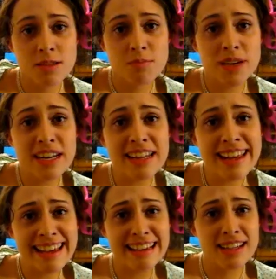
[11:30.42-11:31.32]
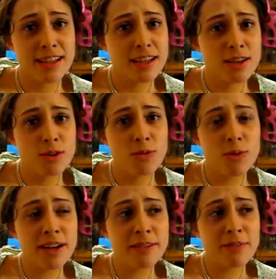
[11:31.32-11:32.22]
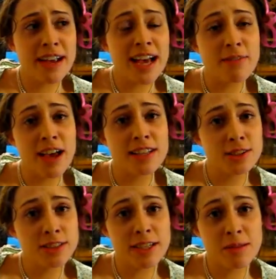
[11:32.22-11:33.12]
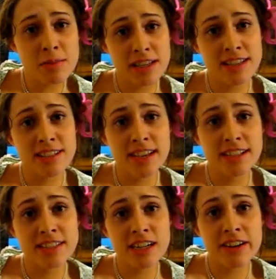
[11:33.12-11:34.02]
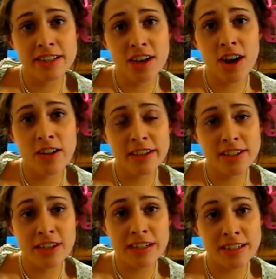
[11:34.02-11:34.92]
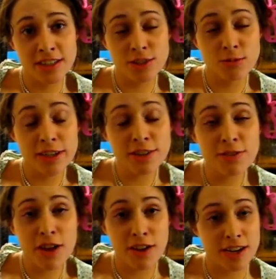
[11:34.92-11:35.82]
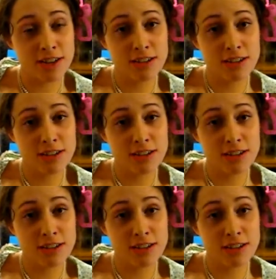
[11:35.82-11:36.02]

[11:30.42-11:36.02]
But Nick, what if I have azotemia secondary to oliguric acute renal failure?